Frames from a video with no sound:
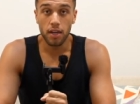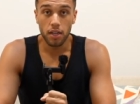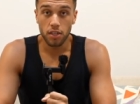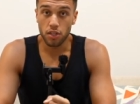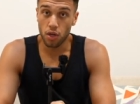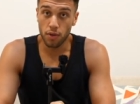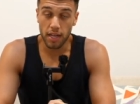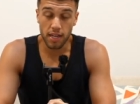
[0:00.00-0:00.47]

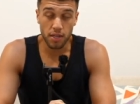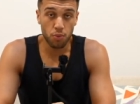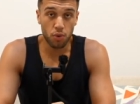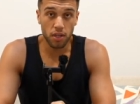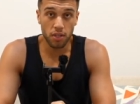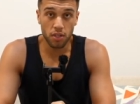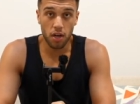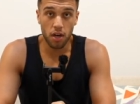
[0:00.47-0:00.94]
So that's
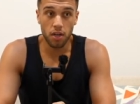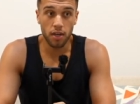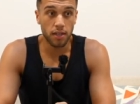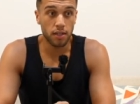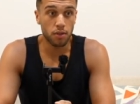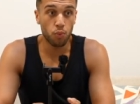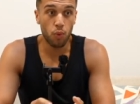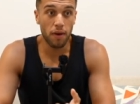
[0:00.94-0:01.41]
why
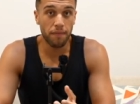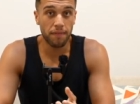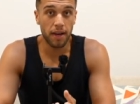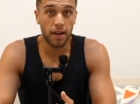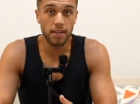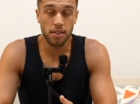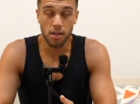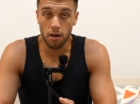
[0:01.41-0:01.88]
Thailand
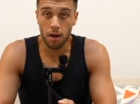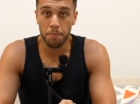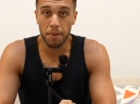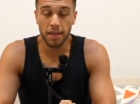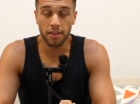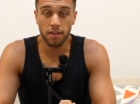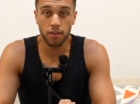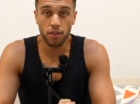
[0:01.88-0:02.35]
weather is a lot
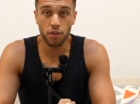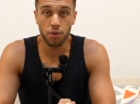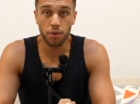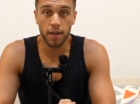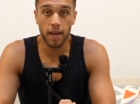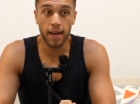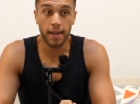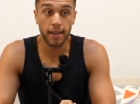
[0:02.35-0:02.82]
better than the
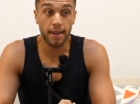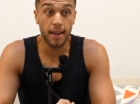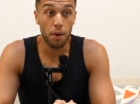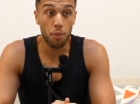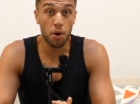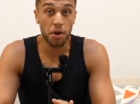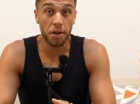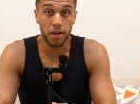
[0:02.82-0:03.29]
UK.
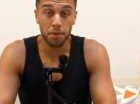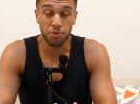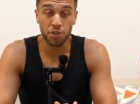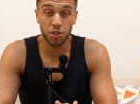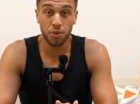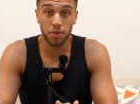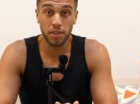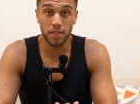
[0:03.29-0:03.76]
Networking
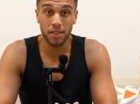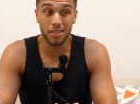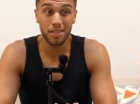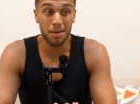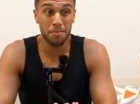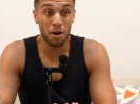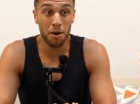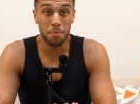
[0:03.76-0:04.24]
opportunities,
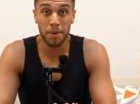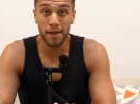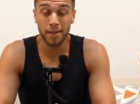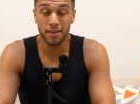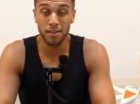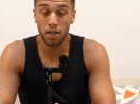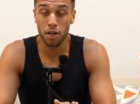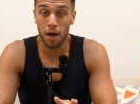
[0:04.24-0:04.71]
in my
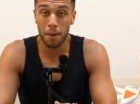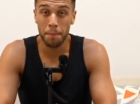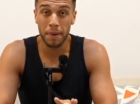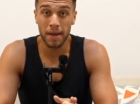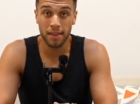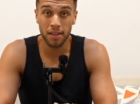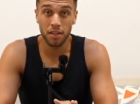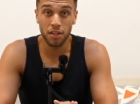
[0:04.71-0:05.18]
opinion, is a lot
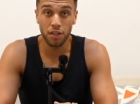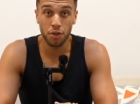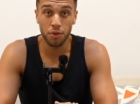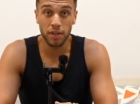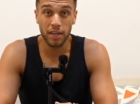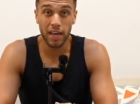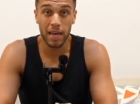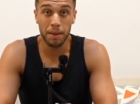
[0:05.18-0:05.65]
better than the
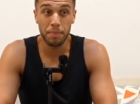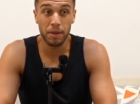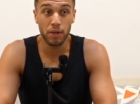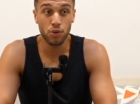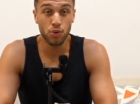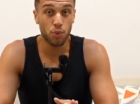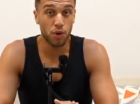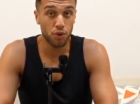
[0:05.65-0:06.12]
UK
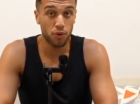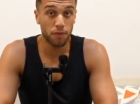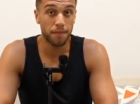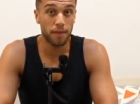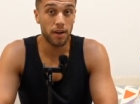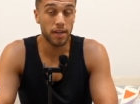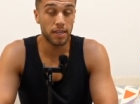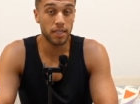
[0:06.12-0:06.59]
because what you'll
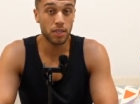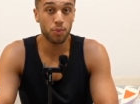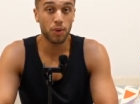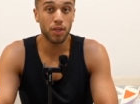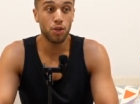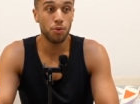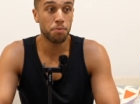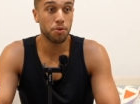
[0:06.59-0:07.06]
find is
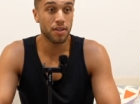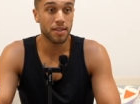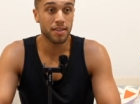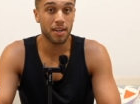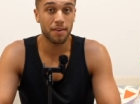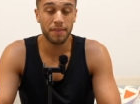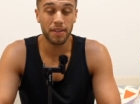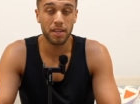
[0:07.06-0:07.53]
when you put
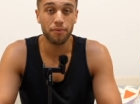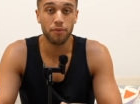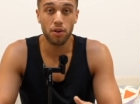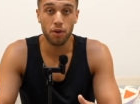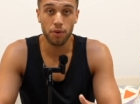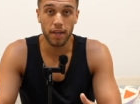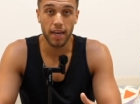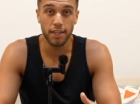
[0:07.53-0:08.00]
yourself in
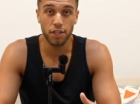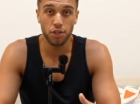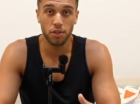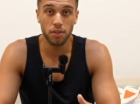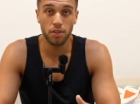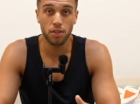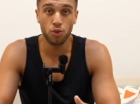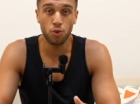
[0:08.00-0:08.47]
different
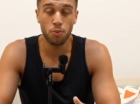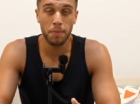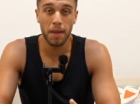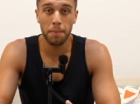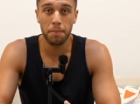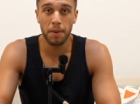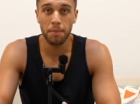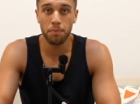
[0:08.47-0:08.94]
locations, you'll
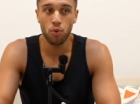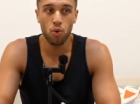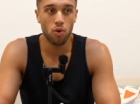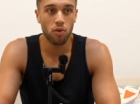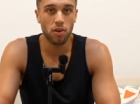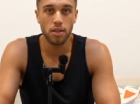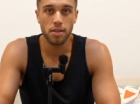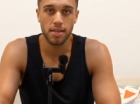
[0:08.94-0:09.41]
meet people who
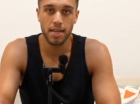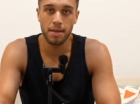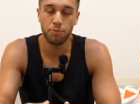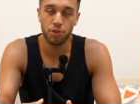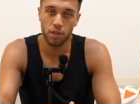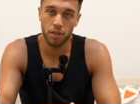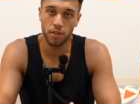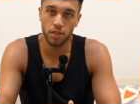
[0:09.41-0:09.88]
are on the same
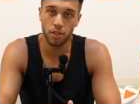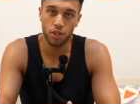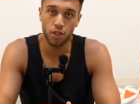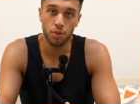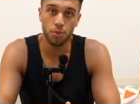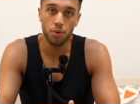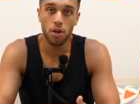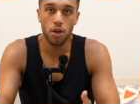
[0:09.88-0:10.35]
journey as
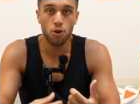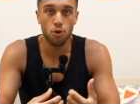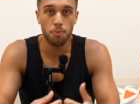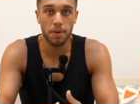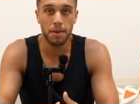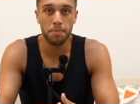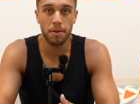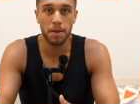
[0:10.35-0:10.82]
you. You'll
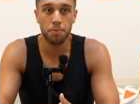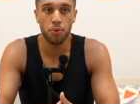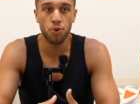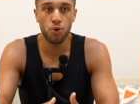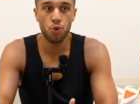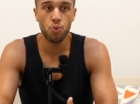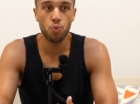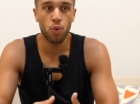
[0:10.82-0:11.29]
meet people
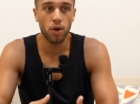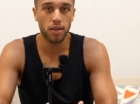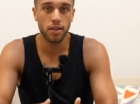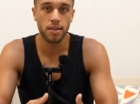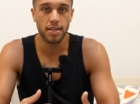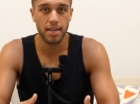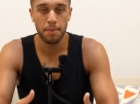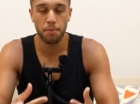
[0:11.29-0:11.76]
who want
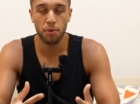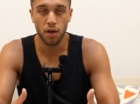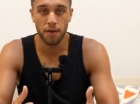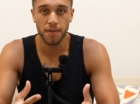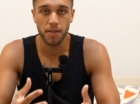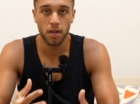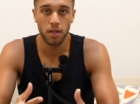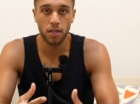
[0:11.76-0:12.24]
the same
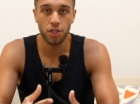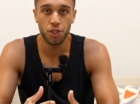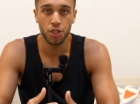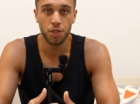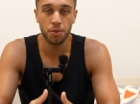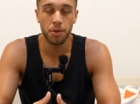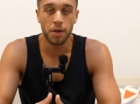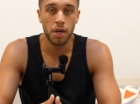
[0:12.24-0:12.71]
lifestyle as
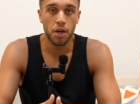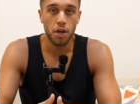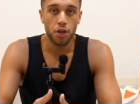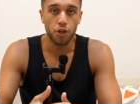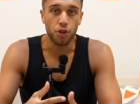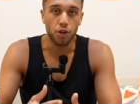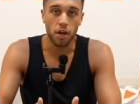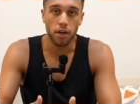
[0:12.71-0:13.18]
you.
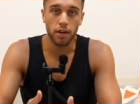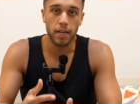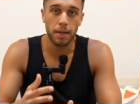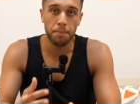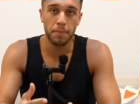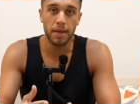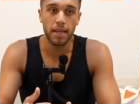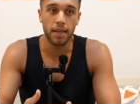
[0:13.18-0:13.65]
You're not going
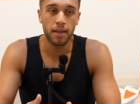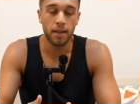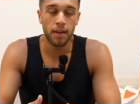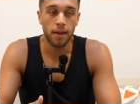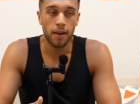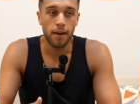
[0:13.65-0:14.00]
to meet